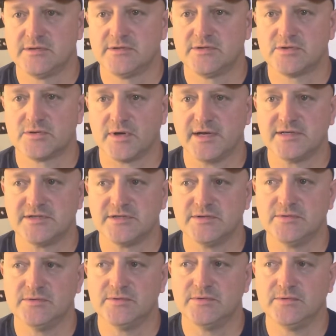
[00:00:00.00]
try
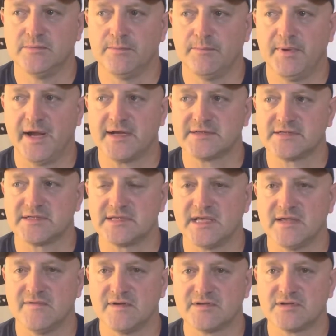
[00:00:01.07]
to pass the
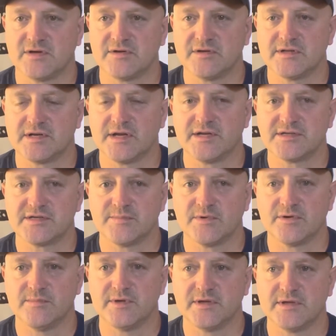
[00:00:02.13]
savings on to the
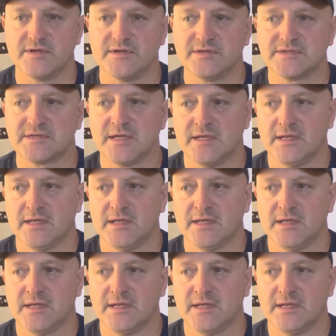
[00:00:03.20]
customer because